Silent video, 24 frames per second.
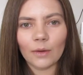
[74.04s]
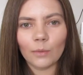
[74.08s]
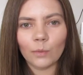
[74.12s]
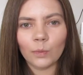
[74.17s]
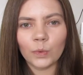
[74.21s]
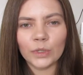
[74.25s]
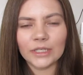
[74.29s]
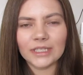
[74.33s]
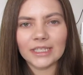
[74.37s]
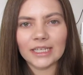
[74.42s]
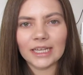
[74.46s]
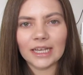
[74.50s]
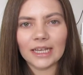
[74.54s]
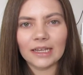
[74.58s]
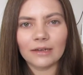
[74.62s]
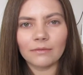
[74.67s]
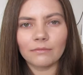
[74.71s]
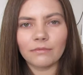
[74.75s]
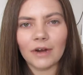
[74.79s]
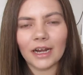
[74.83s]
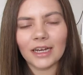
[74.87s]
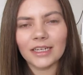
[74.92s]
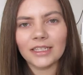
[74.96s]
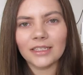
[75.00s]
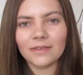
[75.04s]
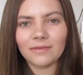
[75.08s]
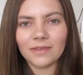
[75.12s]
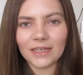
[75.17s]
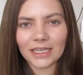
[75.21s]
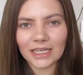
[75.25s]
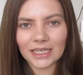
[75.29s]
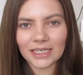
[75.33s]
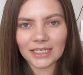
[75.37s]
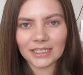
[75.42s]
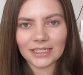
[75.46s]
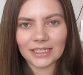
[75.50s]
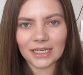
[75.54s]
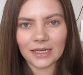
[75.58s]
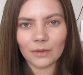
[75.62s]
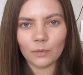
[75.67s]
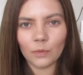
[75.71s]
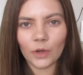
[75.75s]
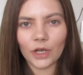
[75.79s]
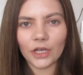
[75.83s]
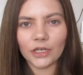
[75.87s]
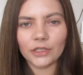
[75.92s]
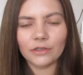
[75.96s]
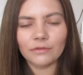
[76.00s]
was relatively easy,
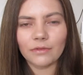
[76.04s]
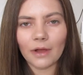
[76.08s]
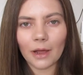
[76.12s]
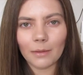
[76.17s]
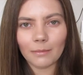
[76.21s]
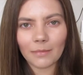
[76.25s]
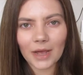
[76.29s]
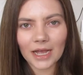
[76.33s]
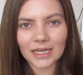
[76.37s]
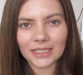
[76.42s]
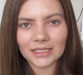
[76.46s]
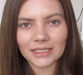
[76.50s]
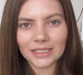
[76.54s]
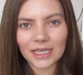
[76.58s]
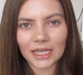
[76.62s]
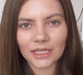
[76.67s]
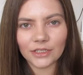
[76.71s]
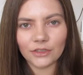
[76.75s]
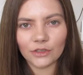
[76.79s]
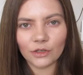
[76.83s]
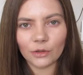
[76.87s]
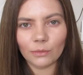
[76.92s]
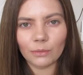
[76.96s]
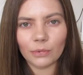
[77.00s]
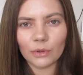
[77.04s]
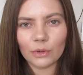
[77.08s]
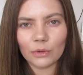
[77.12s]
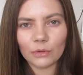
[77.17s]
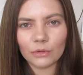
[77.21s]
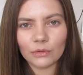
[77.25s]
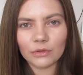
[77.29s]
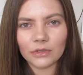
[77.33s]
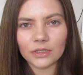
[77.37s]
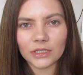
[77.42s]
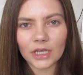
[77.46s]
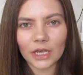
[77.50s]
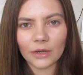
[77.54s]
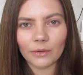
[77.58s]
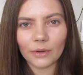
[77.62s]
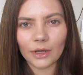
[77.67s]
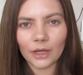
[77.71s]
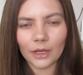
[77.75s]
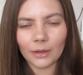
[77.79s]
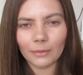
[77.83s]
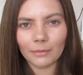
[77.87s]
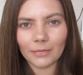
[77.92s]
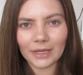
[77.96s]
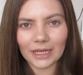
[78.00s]
worked around my schedule, but also
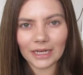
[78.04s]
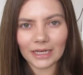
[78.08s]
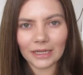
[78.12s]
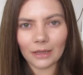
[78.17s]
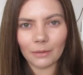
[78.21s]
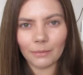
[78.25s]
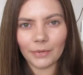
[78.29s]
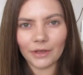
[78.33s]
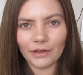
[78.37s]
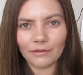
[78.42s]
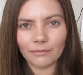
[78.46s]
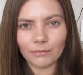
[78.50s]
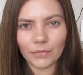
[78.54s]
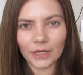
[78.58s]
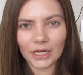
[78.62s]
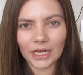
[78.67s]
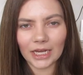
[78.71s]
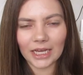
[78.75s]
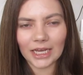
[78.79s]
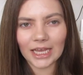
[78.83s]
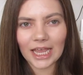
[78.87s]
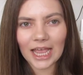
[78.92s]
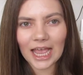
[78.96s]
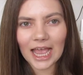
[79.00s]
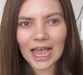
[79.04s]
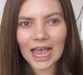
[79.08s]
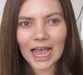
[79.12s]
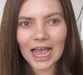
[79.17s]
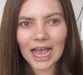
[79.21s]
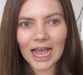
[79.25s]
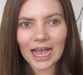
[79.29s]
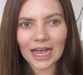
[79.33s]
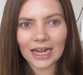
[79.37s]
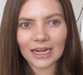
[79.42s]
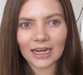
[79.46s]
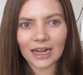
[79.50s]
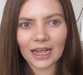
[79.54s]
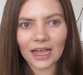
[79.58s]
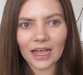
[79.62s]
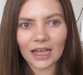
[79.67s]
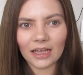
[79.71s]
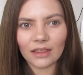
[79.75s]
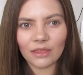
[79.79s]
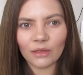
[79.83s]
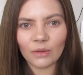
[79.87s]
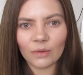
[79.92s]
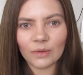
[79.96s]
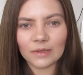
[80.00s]
earned me a little bit of money. And
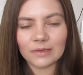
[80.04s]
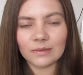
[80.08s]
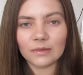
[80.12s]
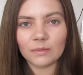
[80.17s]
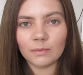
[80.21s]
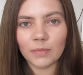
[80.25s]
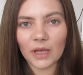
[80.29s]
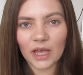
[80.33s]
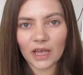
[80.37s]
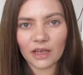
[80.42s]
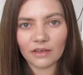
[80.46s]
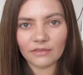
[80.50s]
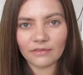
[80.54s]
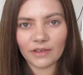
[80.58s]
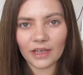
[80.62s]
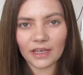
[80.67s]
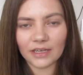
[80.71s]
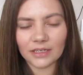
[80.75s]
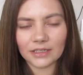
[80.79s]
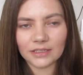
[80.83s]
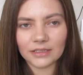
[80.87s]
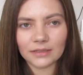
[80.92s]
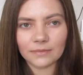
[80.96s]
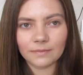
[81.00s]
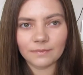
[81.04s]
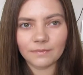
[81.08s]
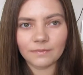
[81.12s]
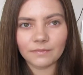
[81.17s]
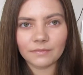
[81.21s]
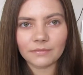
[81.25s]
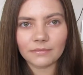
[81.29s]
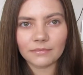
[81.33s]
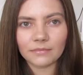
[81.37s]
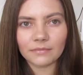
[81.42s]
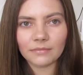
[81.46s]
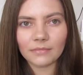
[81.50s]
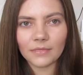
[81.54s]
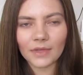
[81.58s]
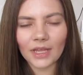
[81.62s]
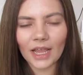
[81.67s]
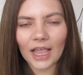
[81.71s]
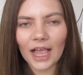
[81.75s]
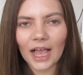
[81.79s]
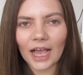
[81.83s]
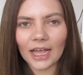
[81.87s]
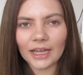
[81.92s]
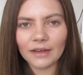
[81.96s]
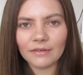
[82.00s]
I thought this was perfect.
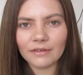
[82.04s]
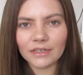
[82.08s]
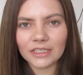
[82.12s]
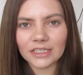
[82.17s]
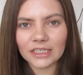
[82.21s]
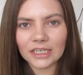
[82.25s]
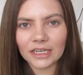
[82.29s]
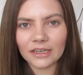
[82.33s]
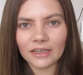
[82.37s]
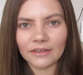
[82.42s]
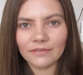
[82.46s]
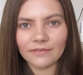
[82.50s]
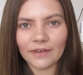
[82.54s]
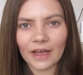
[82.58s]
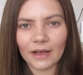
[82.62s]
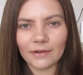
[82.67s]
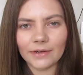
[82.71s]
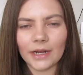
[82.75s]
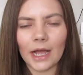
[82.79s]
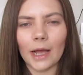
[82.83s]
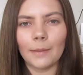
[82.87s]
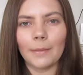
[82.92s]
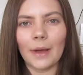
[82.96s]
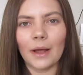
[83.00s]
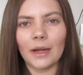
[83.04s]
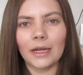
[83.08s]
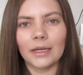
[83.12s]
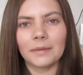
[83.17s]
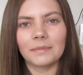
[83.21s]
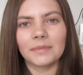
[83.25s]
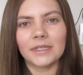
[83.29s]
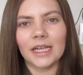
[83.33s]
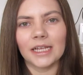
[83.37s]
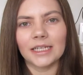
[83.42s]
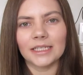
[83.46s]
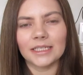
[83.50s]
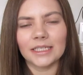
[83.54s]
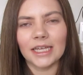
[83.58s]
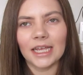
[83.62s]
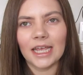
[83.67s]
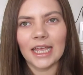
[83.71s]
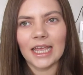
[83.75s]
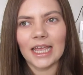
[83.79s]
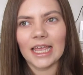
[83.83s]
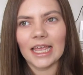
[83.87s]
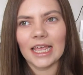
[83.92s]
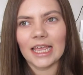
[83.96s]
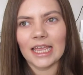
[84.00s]
I originally found out about LipSense
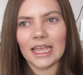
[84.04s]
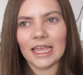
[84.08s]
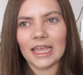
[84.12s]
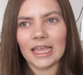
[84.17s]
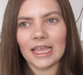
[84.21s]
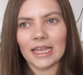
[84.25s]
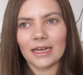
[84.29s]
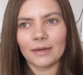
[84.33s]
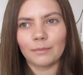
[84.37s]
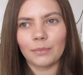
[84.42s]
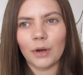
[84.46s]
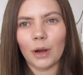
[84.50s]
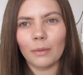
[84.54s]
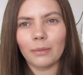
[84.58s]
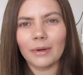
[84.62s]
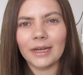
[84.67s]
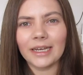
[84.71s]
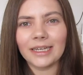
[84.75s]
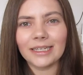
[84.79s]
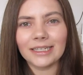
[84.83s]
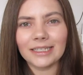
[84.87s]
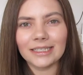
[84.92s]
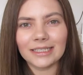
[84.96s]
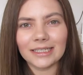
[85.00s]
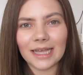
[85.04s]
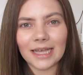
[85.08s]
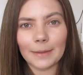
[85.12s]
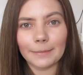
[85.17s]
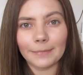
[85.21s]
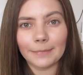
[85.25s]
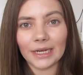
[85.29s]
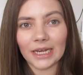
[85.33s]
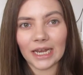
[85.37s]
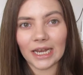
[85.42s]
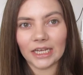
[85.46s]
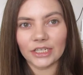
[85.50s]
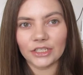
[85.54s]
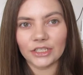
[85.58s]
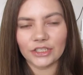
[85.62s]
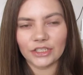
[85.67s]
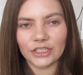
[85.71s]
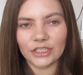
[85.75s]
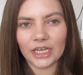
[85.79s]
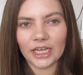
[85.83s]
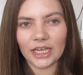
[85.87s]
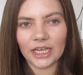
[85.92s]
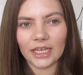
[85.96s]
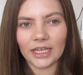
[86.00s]
in probably December last
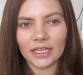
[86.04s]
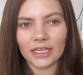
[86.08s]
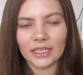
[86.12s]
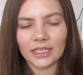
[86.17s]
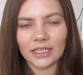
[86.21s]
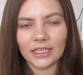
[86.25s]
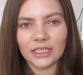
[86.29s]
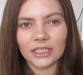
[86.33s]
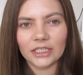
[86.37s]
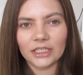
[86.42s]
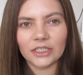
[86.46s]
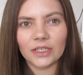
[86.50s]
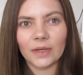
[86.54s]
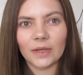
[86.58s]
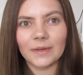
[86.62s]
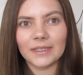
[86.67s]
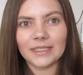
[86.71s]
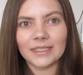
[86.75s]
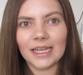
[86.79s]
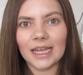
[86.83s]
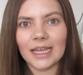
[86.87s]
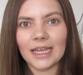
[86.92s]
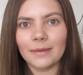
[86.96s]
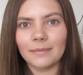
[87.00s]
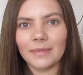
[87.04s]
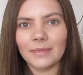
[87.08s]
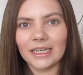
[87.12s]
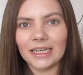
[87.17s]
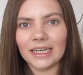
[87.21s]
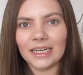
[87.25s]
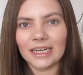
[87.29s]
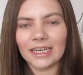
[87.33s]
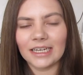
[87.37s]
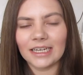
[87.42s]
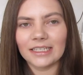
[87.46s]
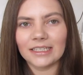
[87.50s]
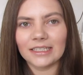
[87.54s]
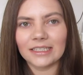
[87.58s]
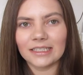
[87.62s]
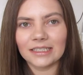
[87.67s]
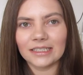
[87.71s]
year. So it's taken me nearly